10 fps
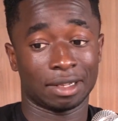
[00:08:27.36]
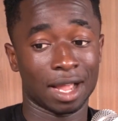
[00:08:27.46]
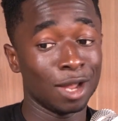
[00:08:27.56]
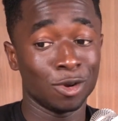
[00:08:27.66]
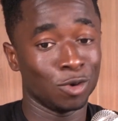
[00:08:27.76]

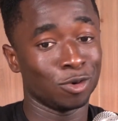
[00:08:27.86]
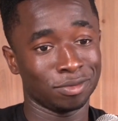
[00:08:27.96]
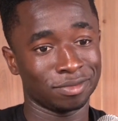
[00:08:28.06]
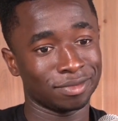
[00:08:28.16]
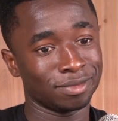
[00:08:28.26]
I don't know,
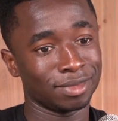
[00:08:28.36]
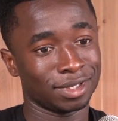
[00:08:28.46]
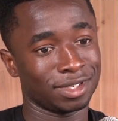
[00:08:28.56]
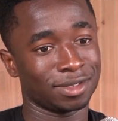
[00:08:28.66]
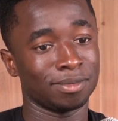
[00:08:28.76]
but
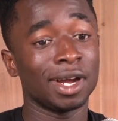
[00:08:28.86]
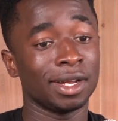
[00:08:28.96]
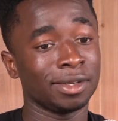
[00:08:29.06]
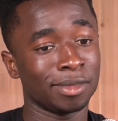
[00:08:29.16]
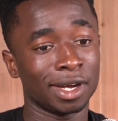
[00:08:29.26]

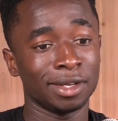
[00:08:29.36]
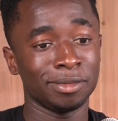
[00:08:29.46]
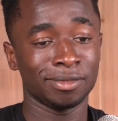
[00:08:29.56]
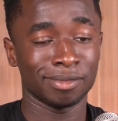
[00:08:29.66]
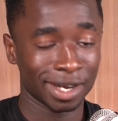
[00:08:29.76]

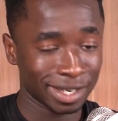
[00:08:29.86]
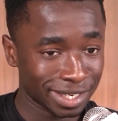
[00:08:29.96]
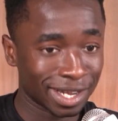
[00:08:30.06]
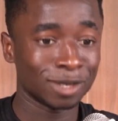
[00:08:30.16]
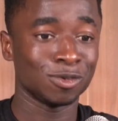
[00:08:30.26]
my
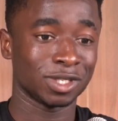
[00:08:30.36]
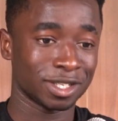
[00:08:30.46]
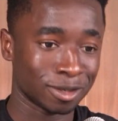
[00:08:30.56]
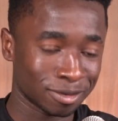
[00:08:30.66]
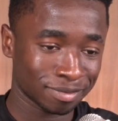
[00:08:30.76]
dad will
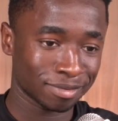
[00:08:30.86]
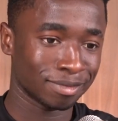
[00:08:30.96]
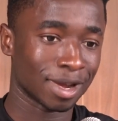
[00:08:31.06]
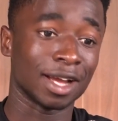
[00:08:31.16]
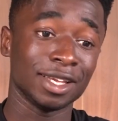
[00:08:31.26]
tell.
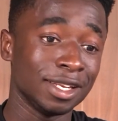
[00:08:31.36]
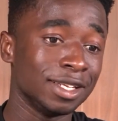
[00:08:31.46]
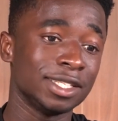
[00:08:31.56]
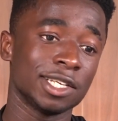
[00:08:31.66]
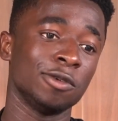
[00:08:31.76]
But he
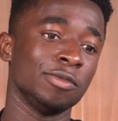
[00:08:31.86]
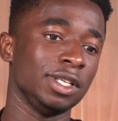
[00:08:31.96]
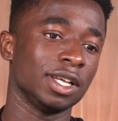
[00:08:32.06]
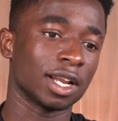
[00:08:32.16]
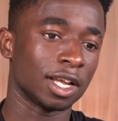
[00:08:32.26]
didn't tell me
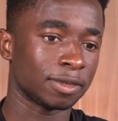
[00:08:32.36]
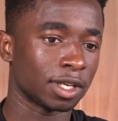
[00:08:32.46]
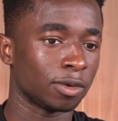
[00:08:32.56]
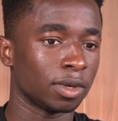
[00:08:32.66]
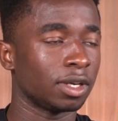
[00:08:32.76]
the clubs
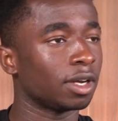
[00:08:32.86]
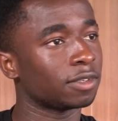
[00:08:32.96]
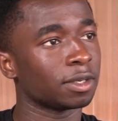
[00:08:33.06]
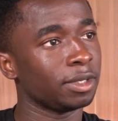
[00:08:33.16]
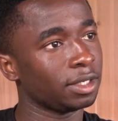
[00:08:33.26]
that were
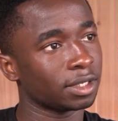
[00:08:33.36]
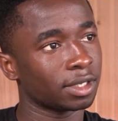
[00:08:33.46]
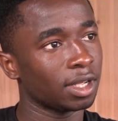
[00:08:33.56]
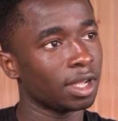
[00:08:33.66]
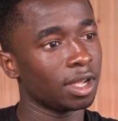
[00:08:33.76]
after me.
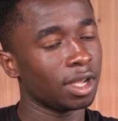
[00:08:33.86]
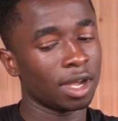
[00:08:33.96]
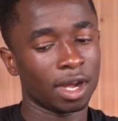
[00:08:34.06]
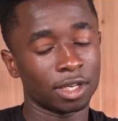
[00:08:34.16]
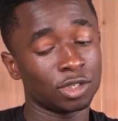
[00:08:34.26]

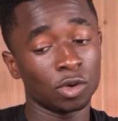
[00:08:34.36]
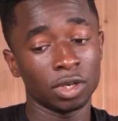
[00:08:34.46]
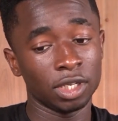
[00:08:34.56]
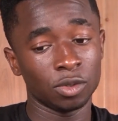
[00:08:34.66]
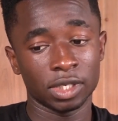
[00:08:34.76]
I saw
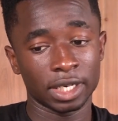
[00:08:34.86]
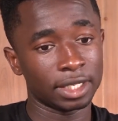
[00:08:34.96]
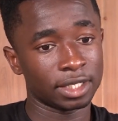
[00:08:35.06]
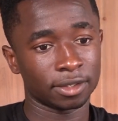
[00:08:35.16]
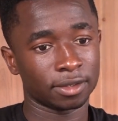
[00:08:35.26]
only
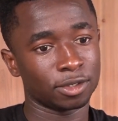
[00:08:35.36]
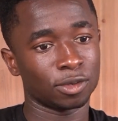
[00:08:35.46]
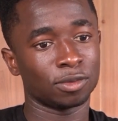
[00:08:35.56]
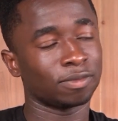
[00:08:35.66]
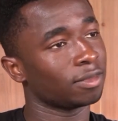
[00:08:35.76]
Udinese,
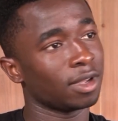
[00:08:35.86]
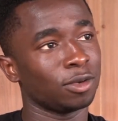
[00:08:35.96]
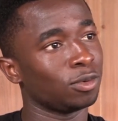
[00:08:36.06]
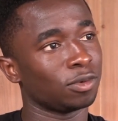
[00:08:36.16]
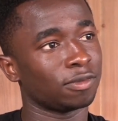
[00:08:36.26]
so I
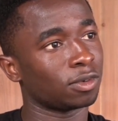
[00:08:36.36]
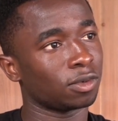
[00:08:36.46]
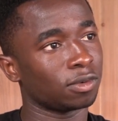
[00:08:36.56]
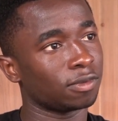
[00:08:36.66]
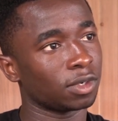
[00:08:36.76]
don't know for
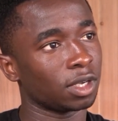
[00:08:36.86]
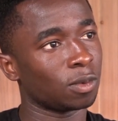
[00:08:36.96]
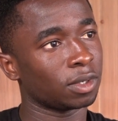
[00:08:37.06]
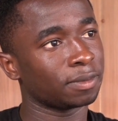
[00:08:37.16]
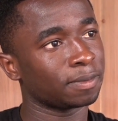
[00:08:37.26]
that one.